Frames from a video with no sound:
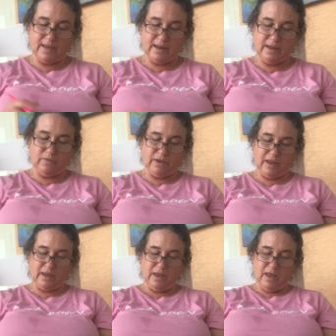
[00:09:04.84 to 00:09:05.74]
at evening,
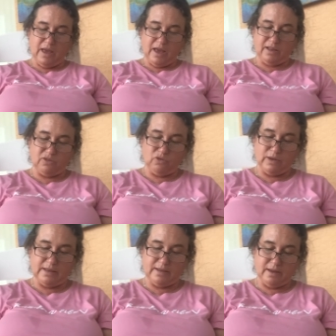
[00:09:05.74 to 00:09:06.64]
and to
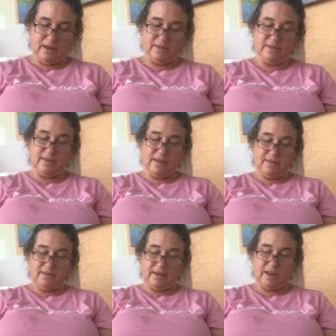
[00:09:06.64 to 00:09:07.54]
in, assist
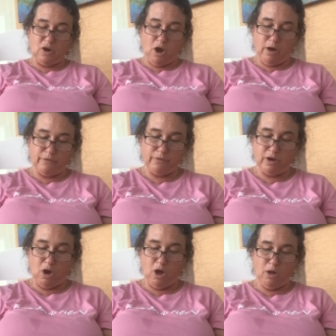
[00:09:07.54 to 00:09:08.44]
in
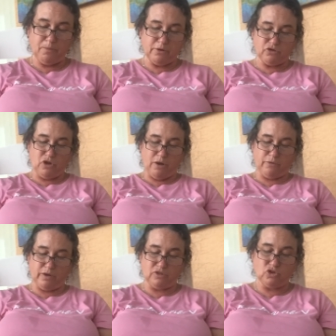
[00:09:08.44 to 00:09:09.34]
offering all burnt
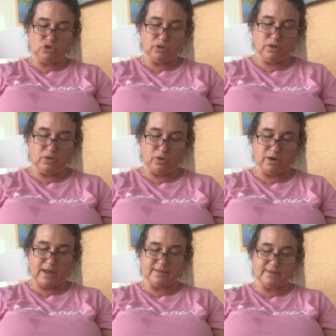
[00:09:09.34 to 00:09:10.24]
offerings to the Lord
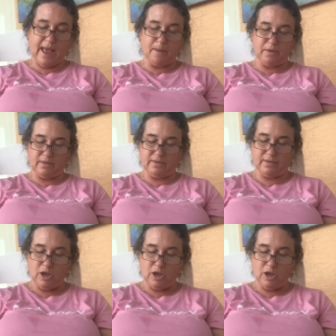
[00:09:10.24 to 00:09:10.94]
on Sabbaths,